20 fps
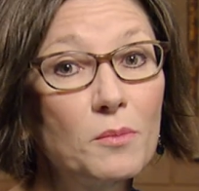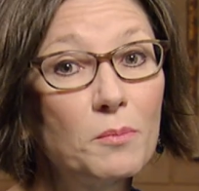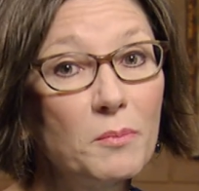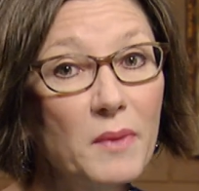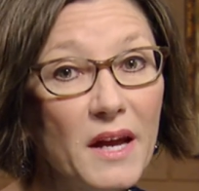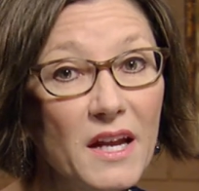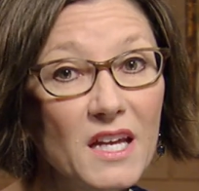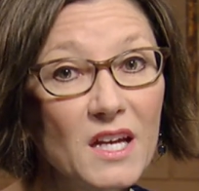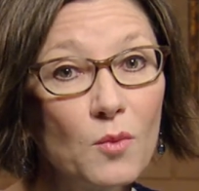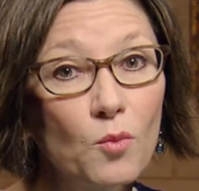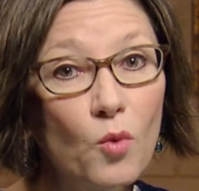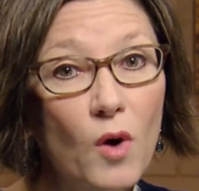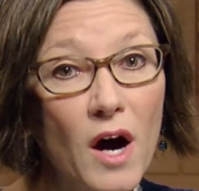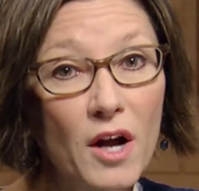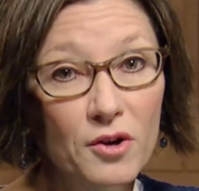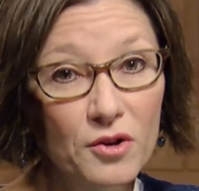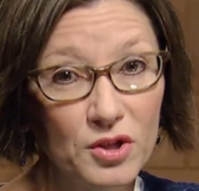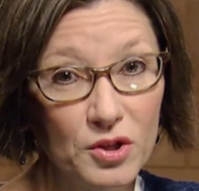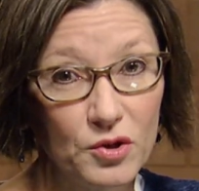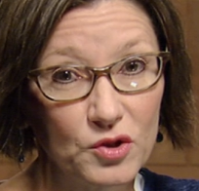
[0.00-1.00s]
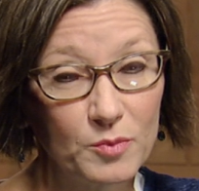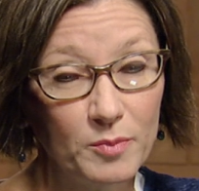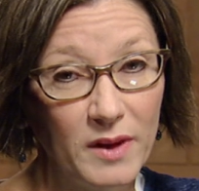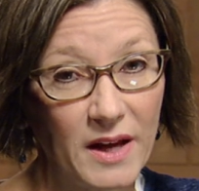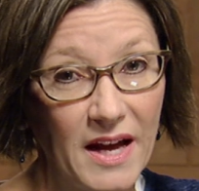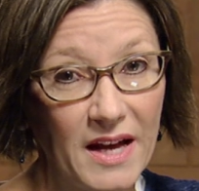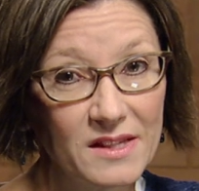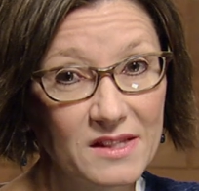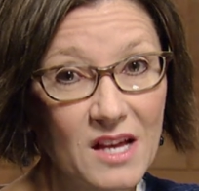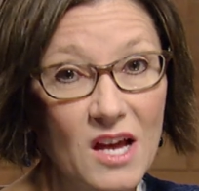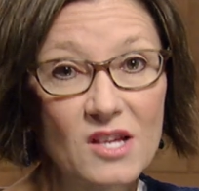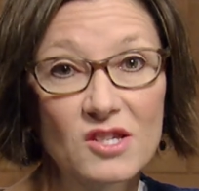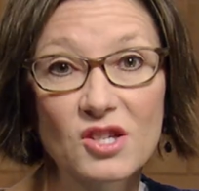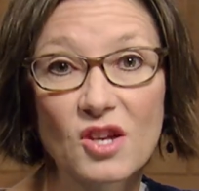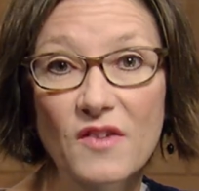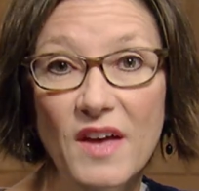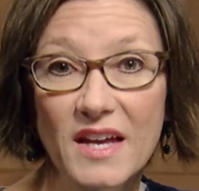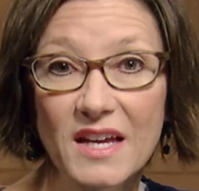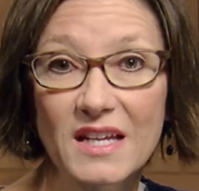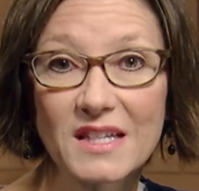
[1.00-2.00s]
medium water use plants, so
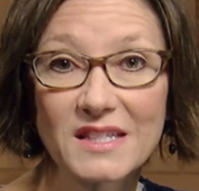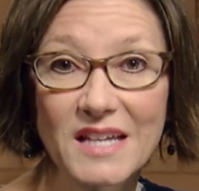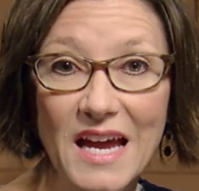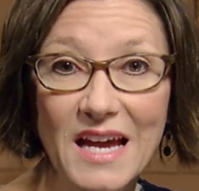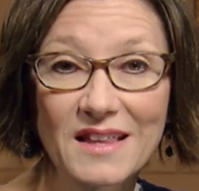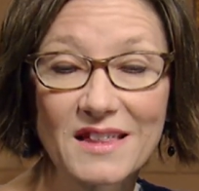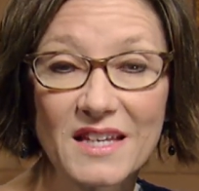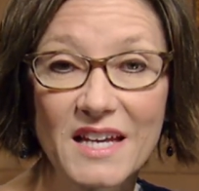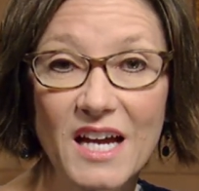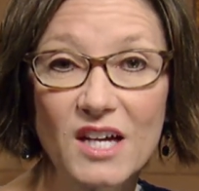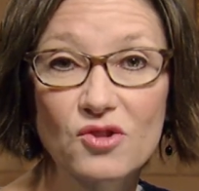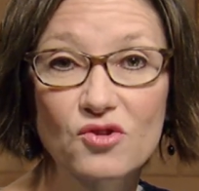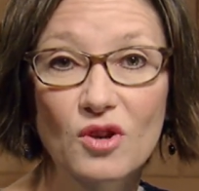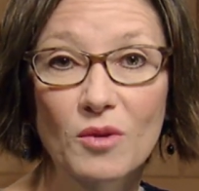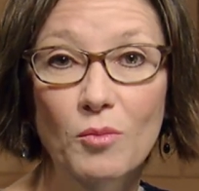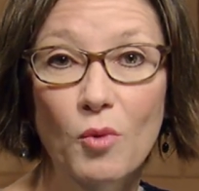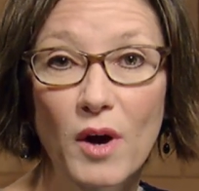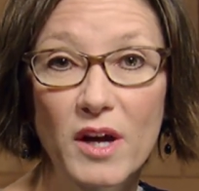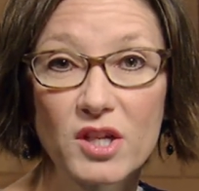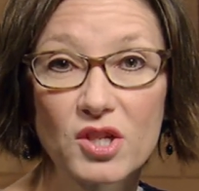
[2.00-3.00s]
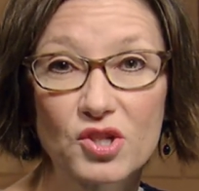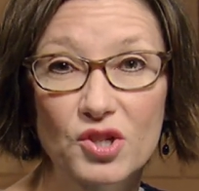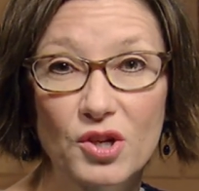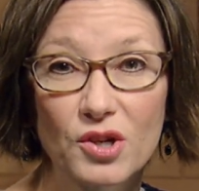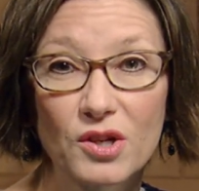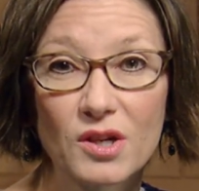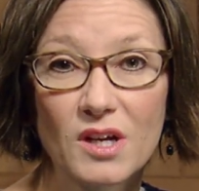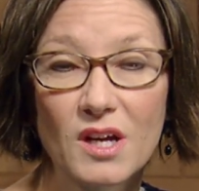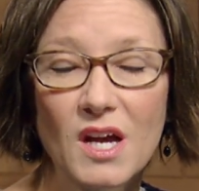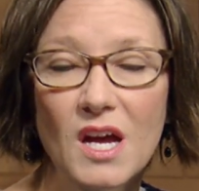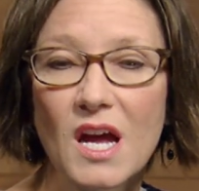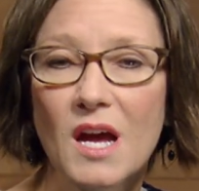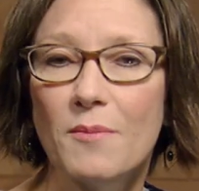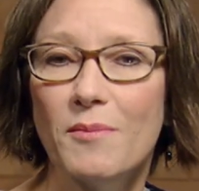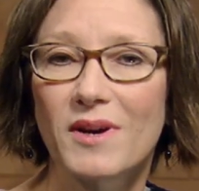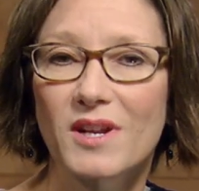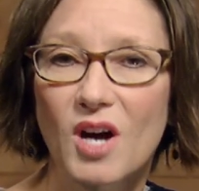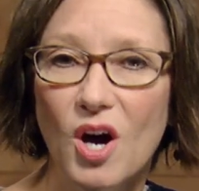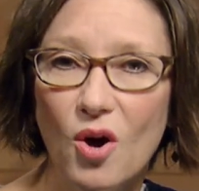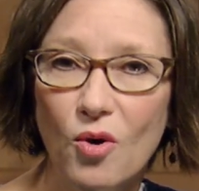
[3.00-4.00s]
they can take the extra moisture,
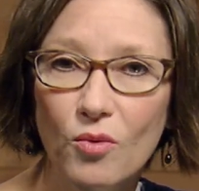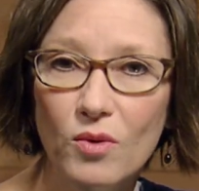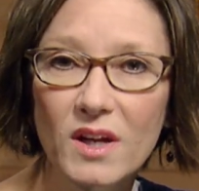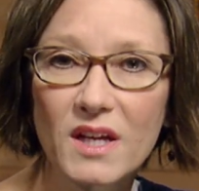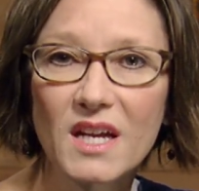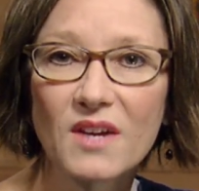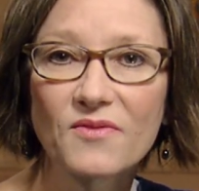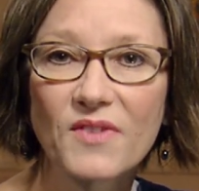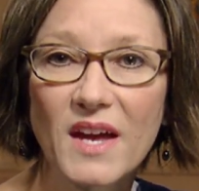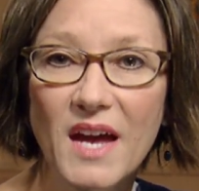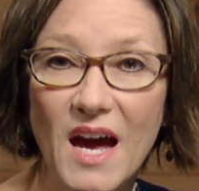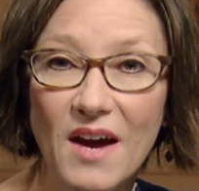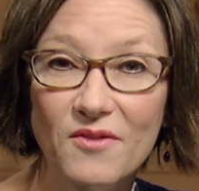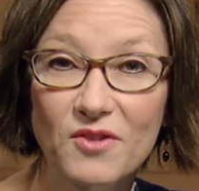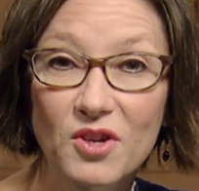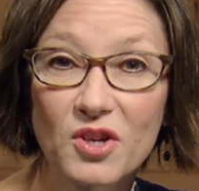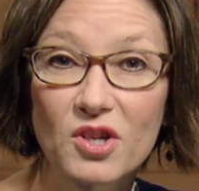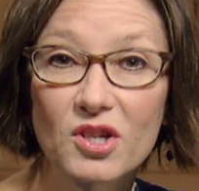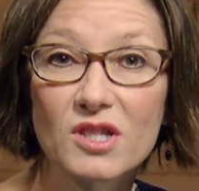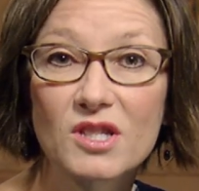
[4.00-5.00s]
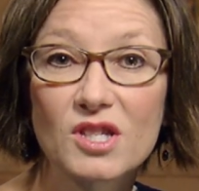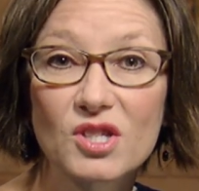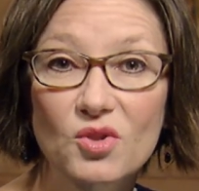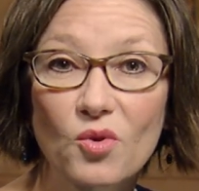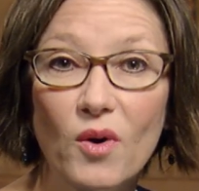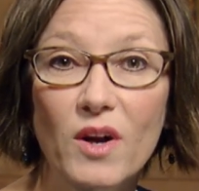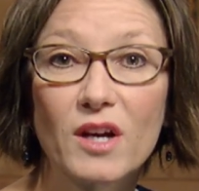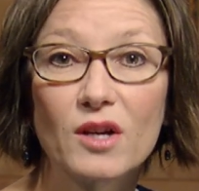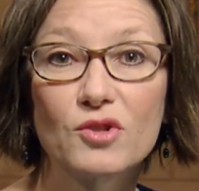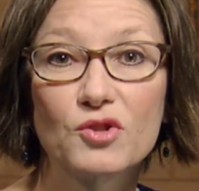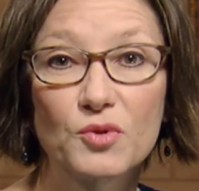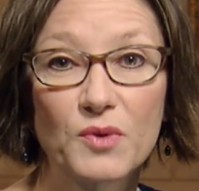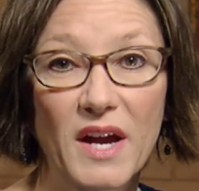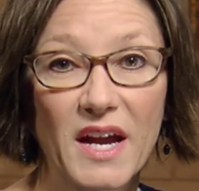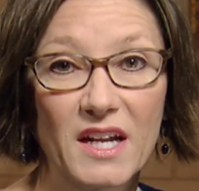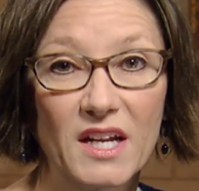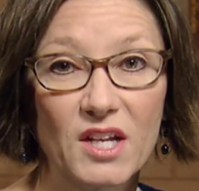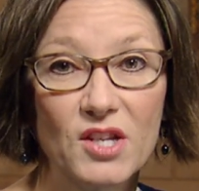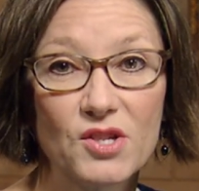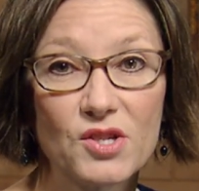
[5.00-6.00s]
but only if they have good soil
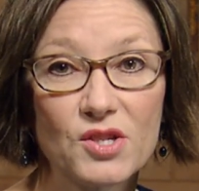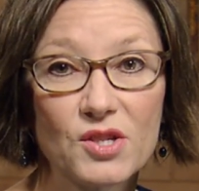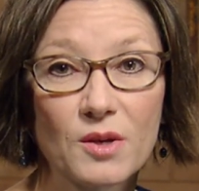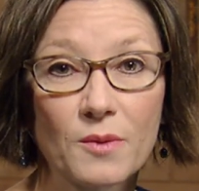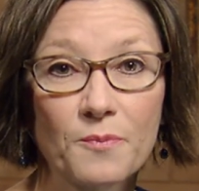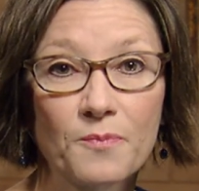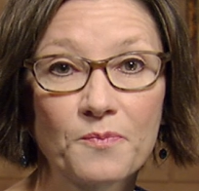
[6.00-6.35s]
drainage.